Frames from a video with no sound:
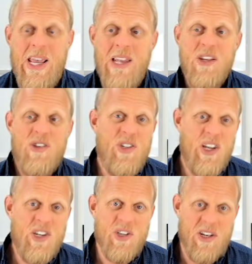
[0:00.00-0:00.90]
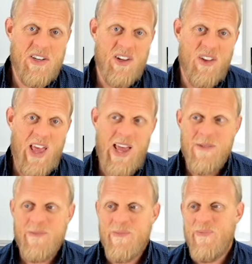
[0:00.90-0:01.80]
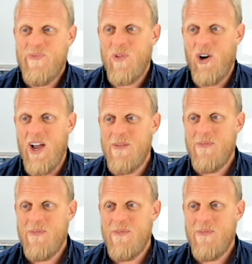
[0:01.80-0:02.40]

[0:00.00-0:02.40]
addition to that, all right,